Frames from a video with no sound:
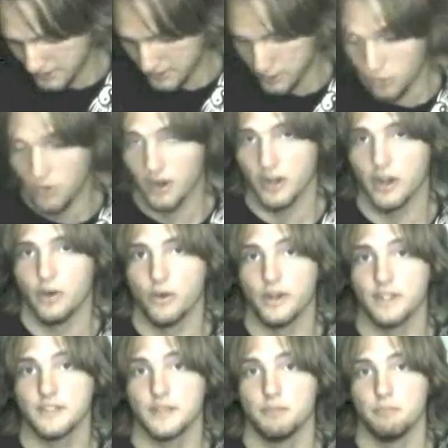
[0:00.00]
you are
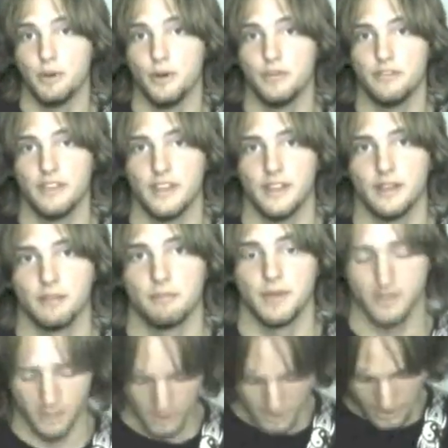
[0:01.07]
going to move them
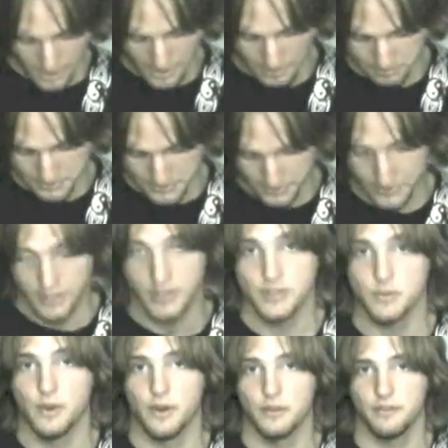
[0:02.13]
up to the
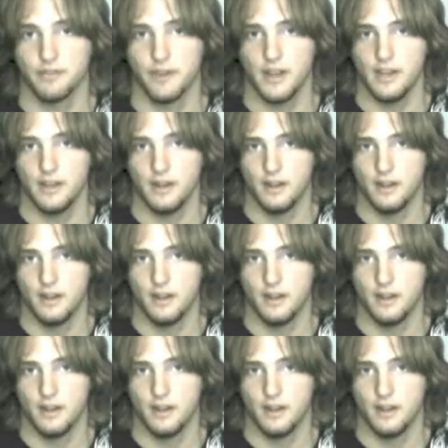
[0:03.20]
12th fret,